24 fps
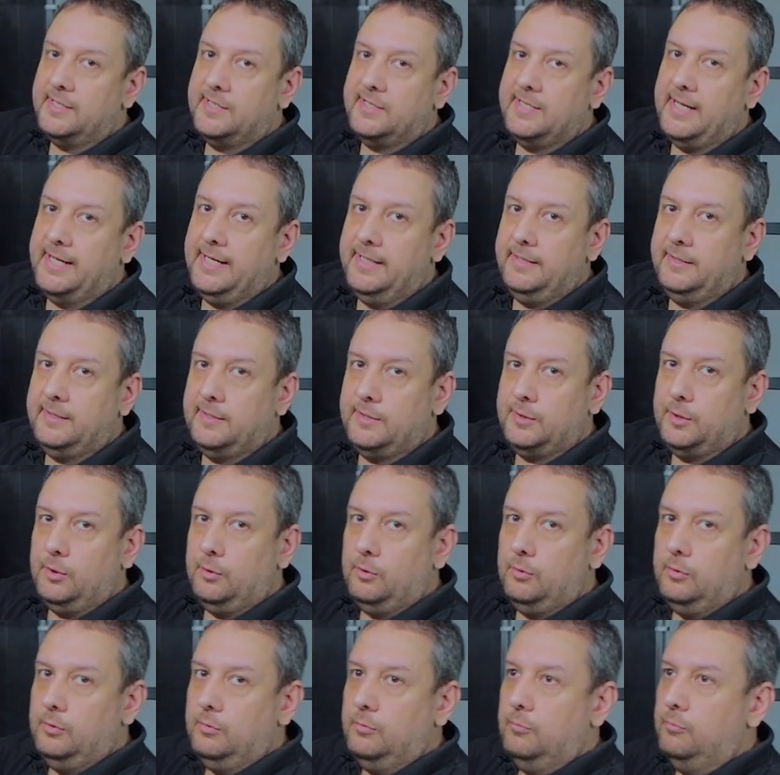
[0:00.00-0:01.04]
side,
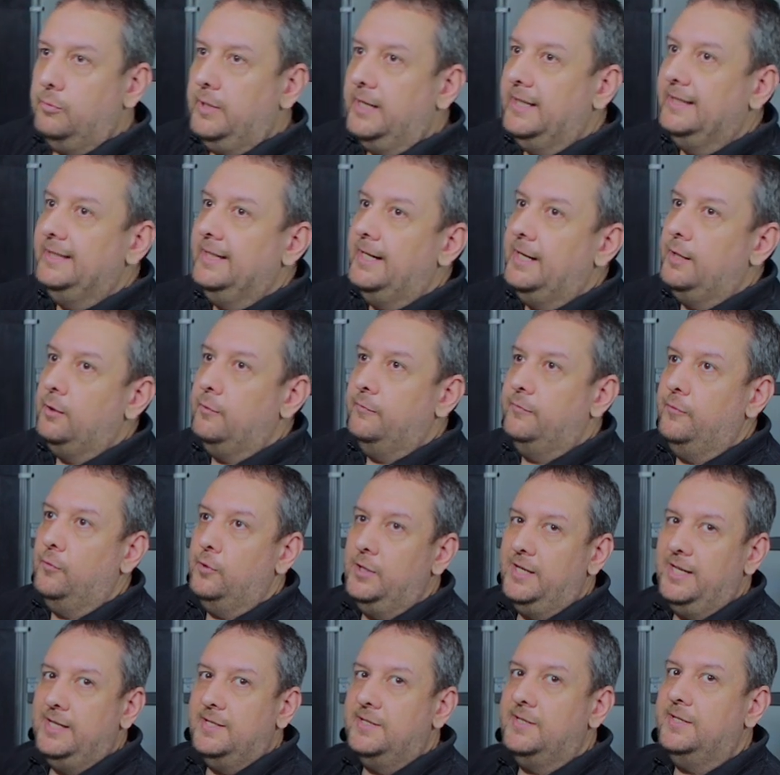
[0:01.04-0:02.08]
so we allow
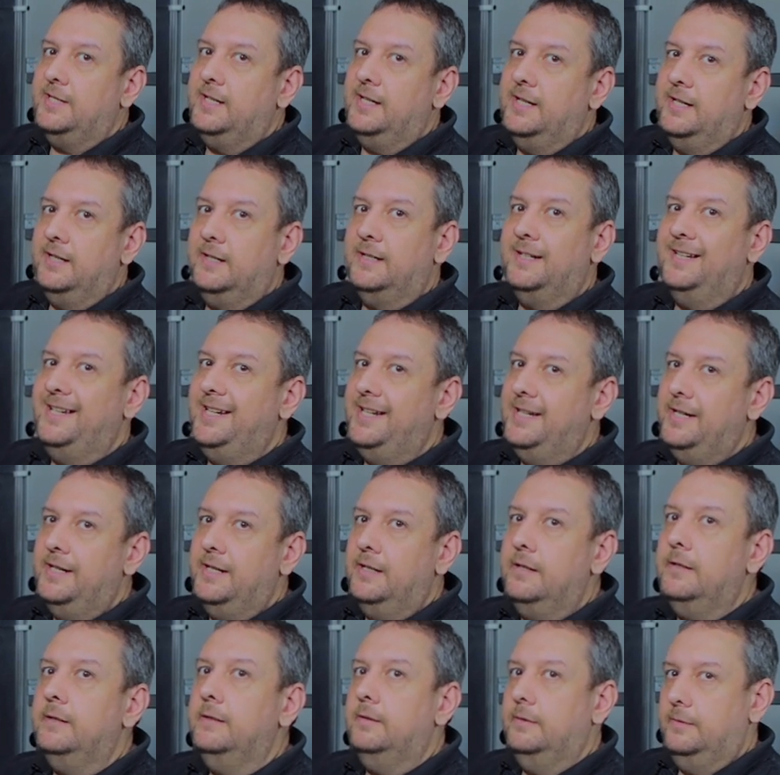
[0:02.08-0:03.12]
for easier
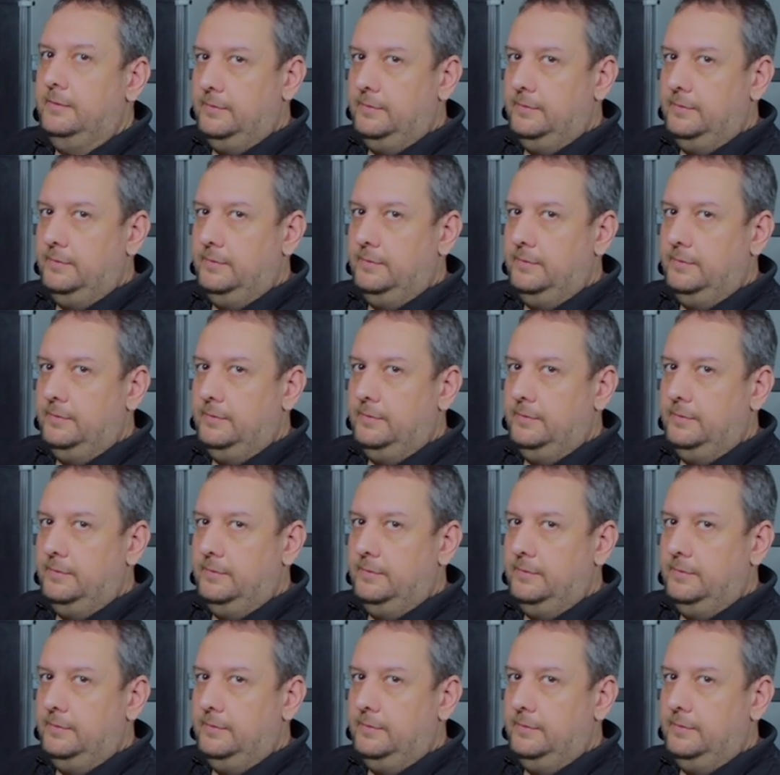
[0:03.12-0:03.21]
cleaning,